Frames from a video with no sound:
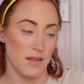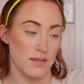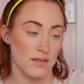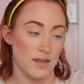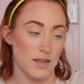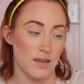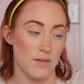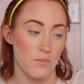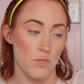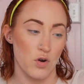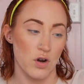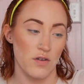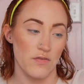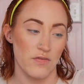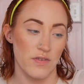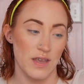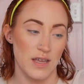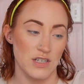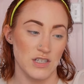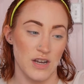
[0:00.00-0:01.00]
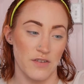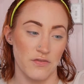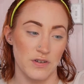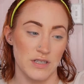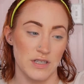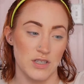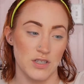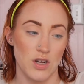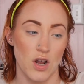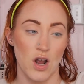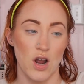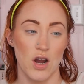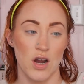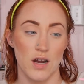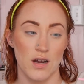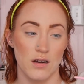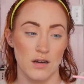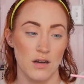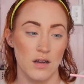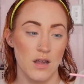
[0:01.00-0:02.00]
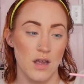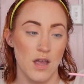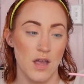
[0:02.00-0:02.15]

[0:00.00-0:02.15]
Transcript: The Morphe and Jeffree Star